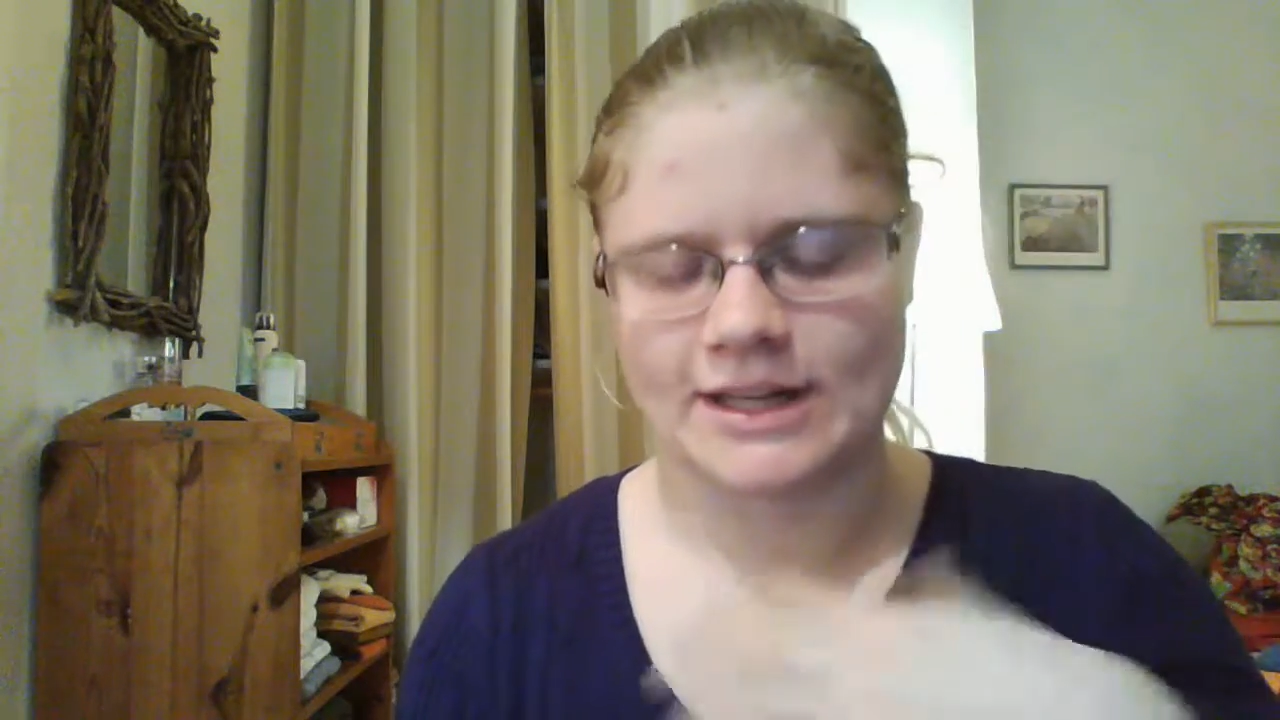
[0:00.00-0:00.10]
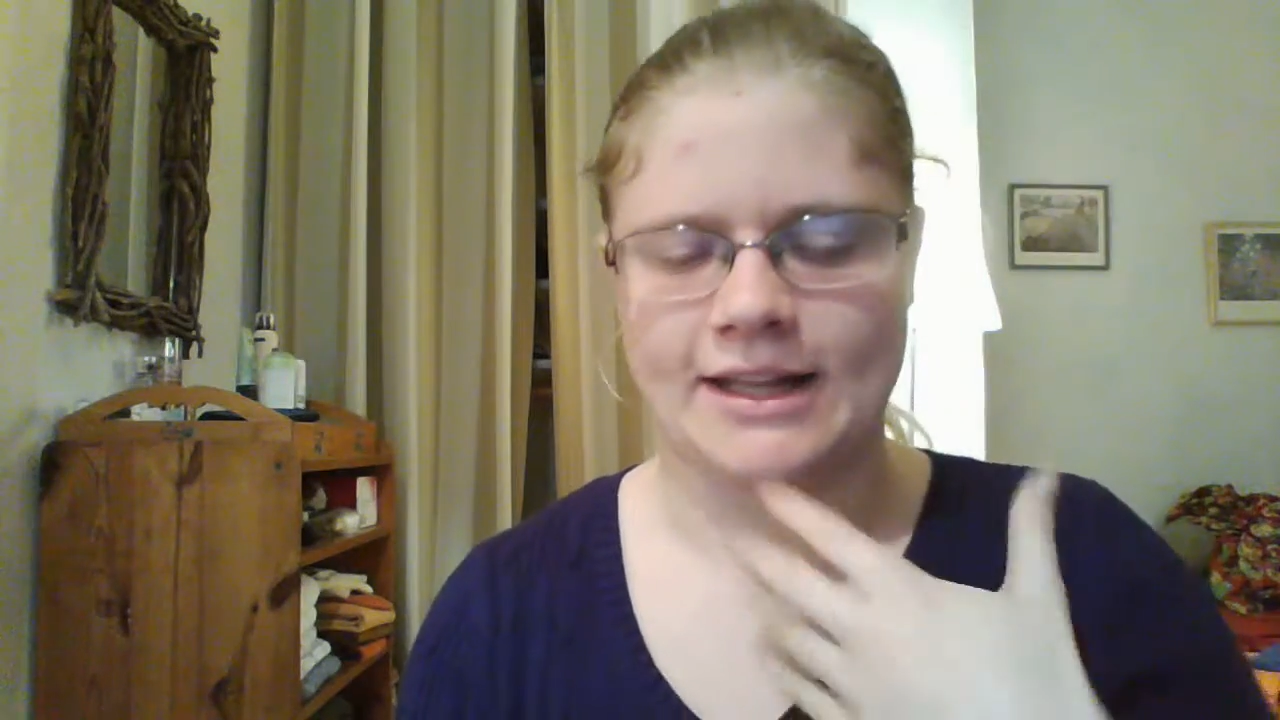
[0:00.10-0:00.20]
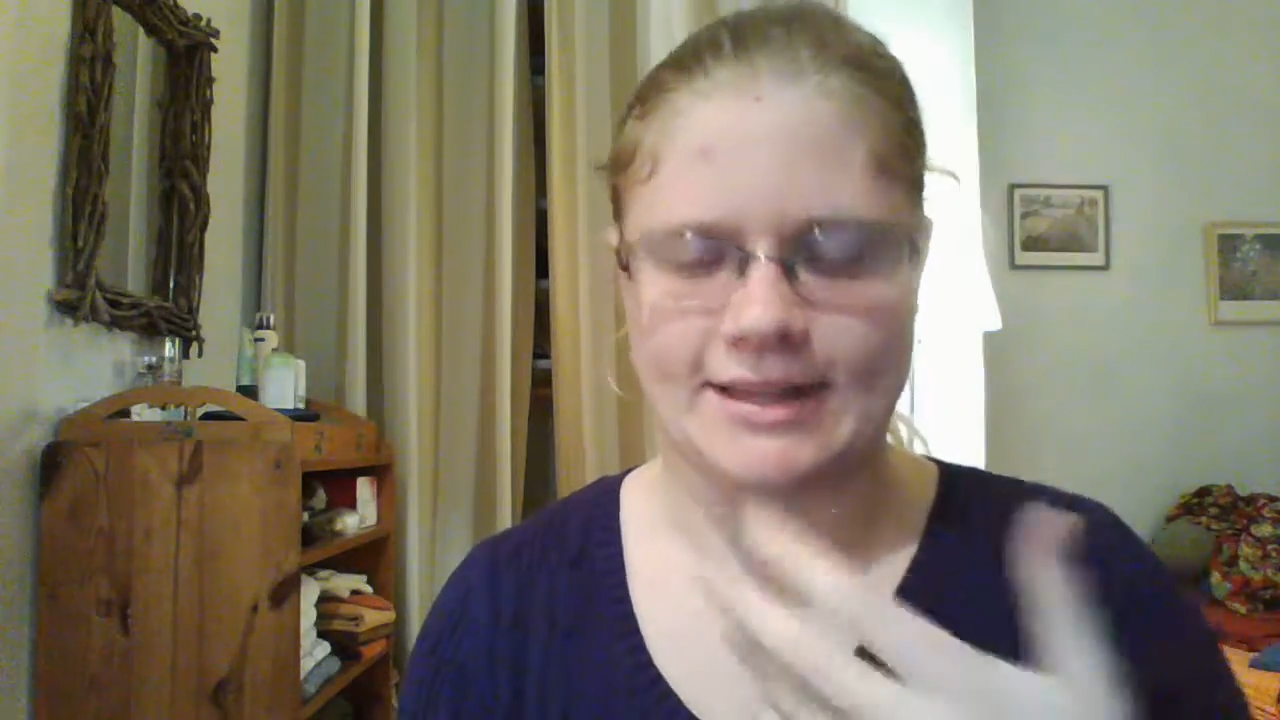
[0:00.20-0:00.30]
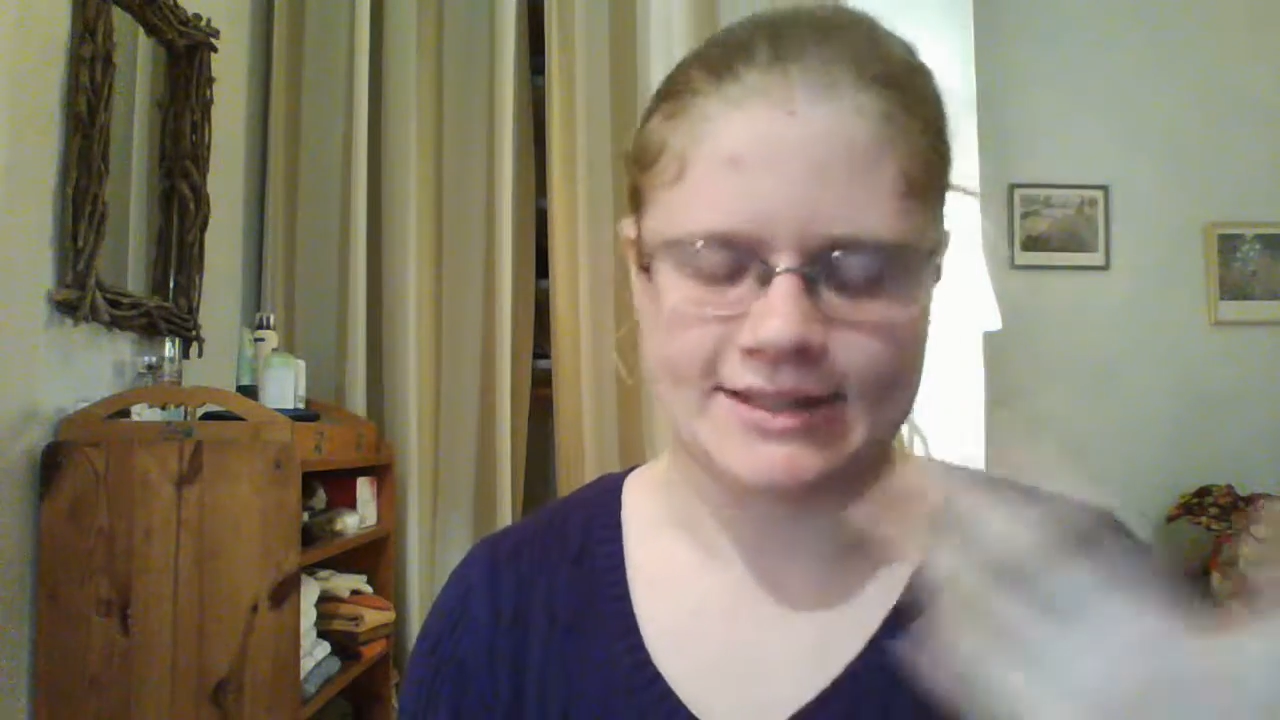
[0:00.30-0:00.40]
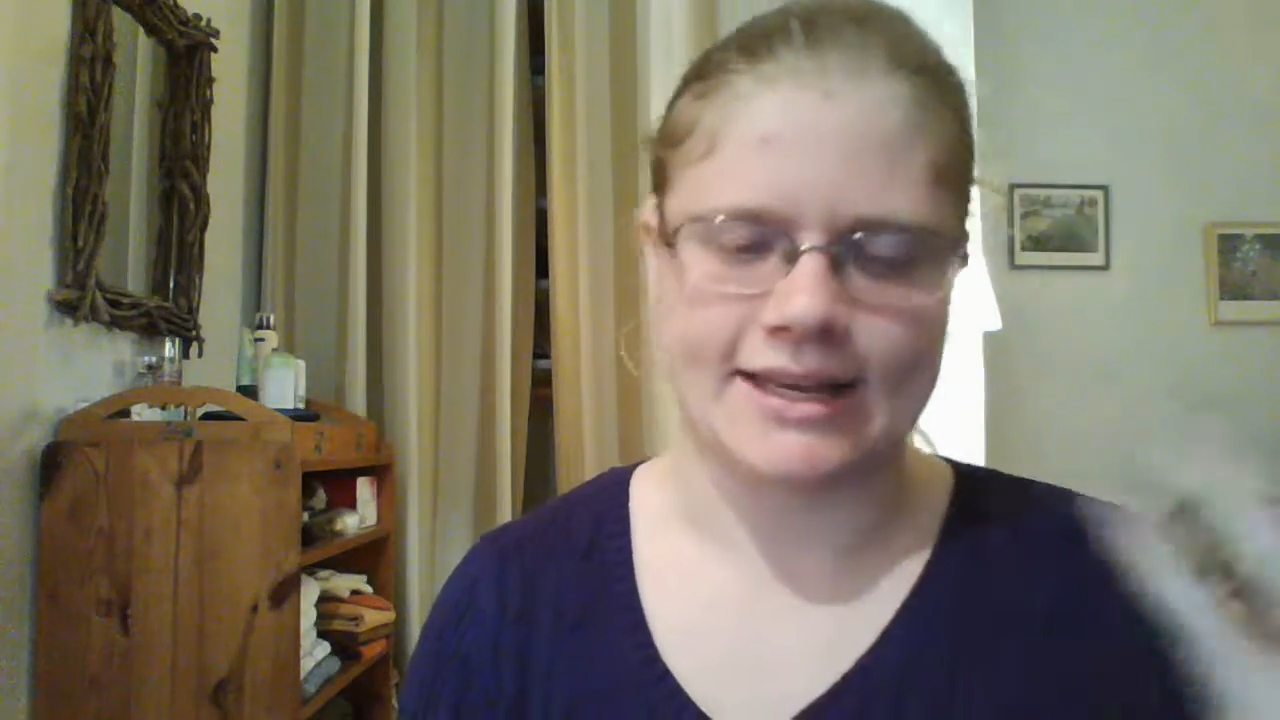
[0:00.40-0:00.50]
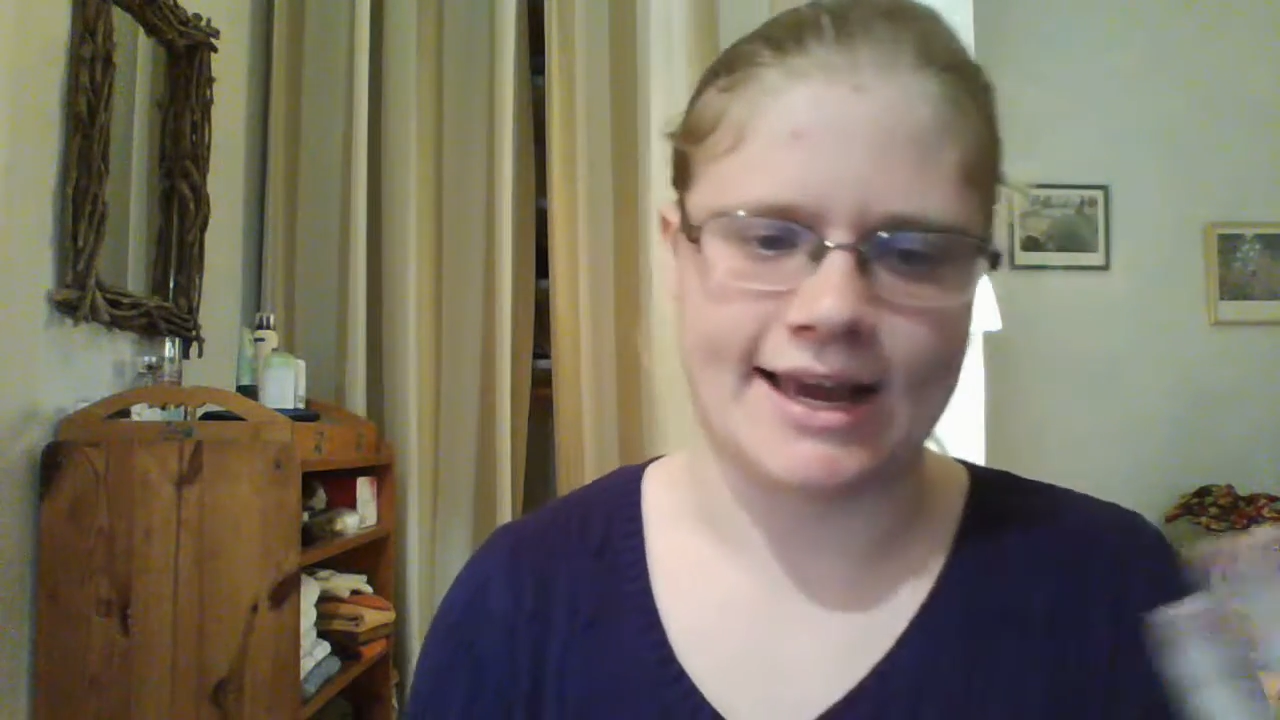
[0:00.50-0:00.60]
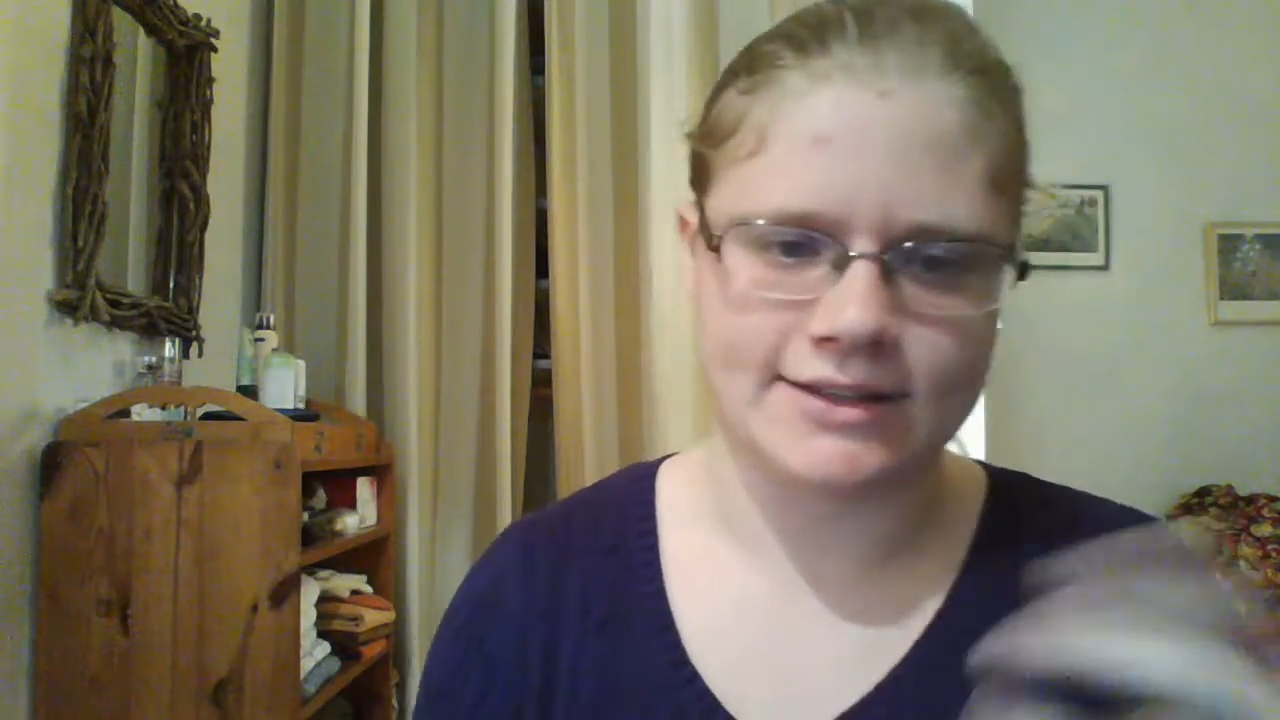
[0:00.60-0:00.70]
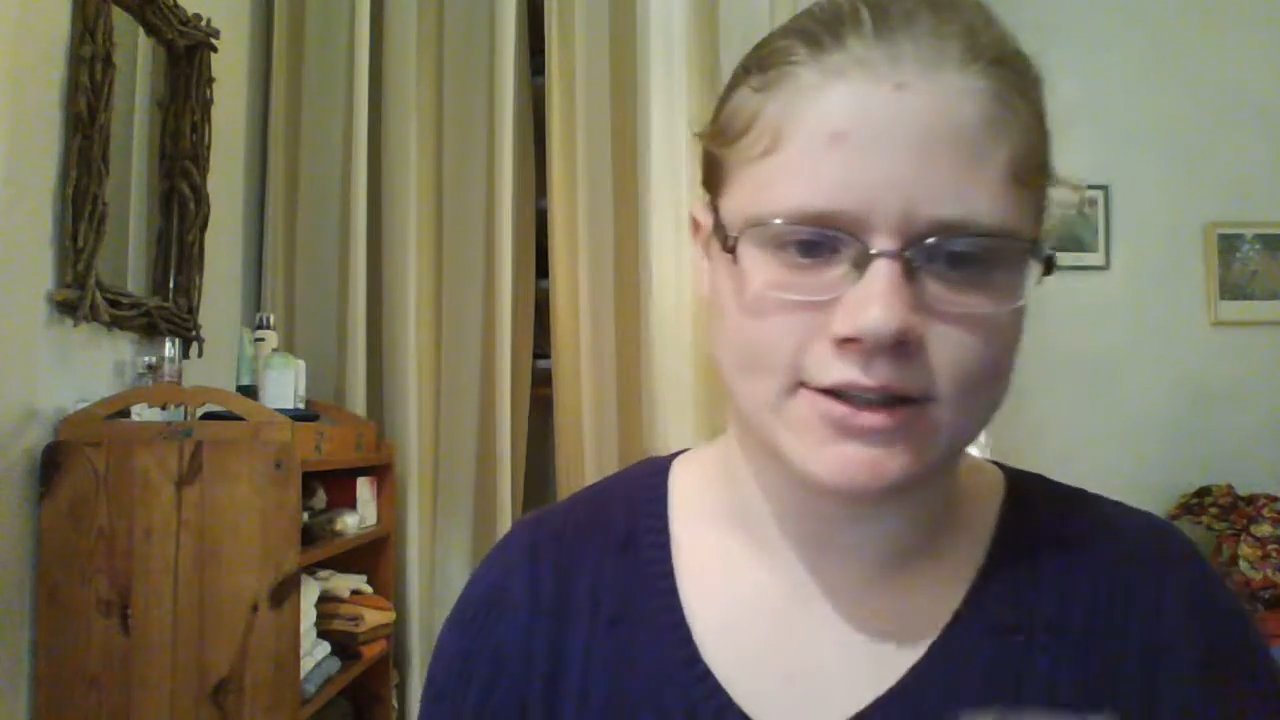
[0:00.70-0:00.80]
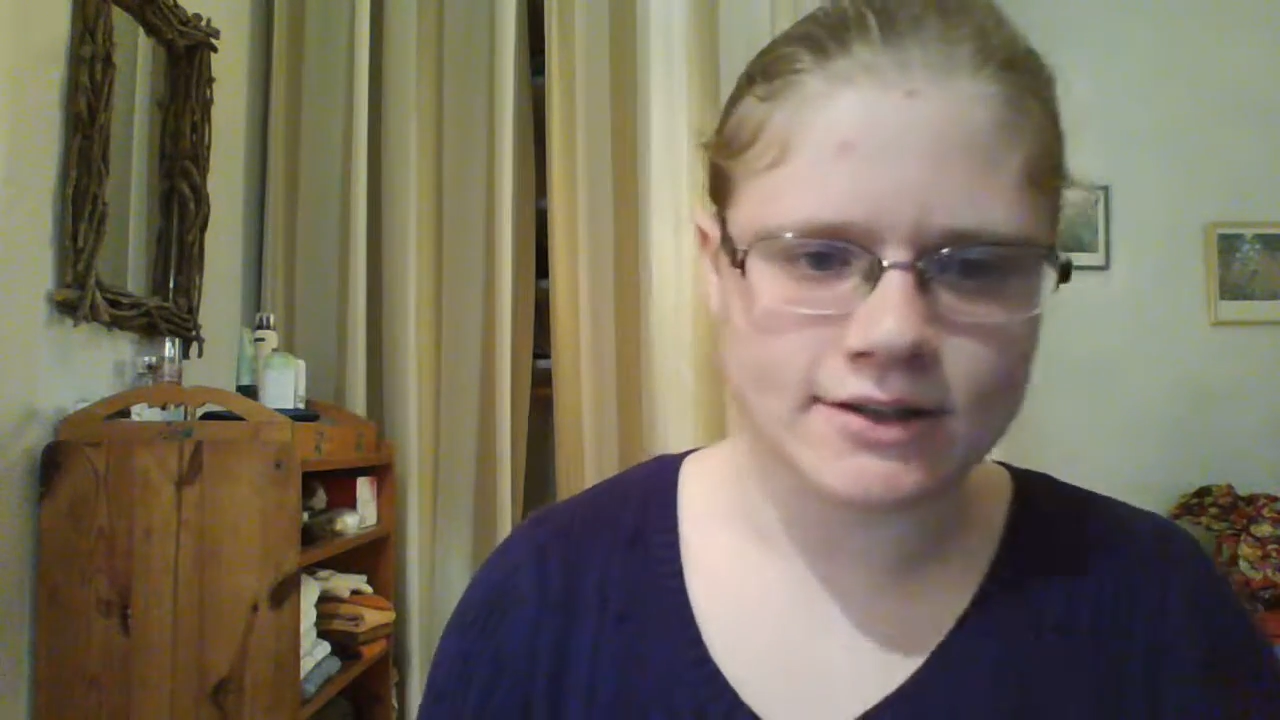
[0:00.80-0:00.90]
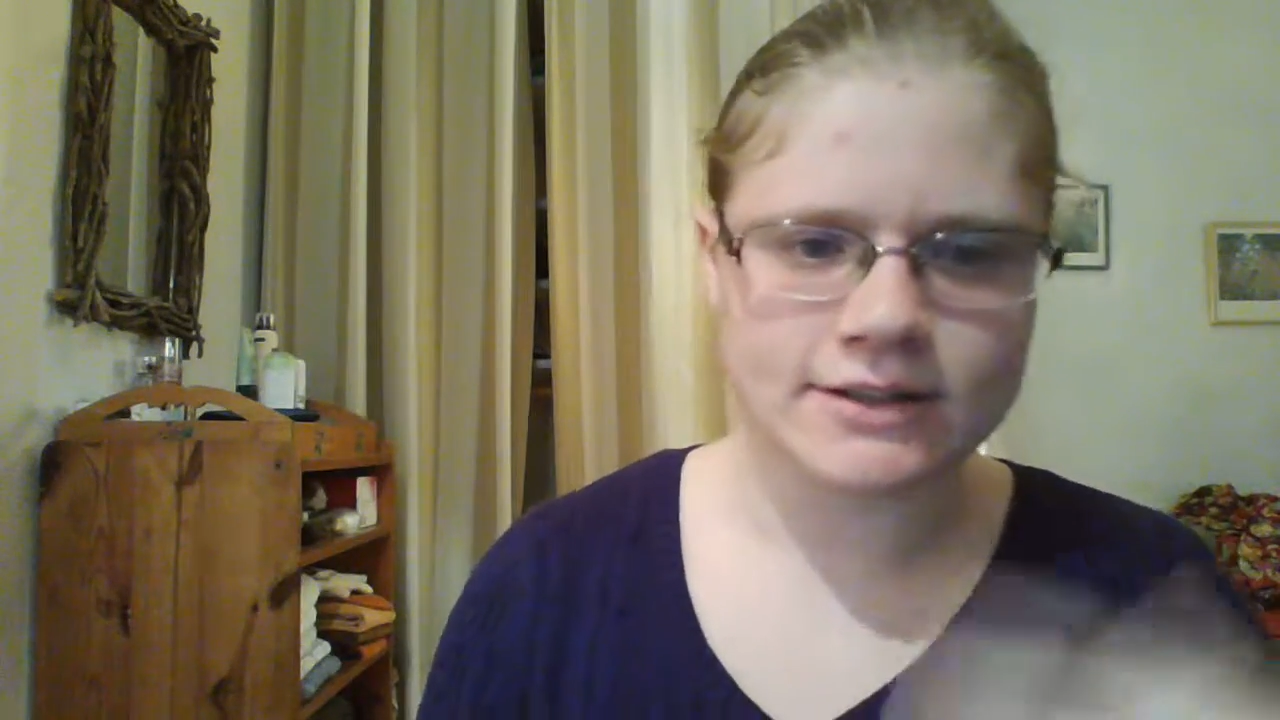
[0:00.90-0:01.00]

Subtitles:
class than guys.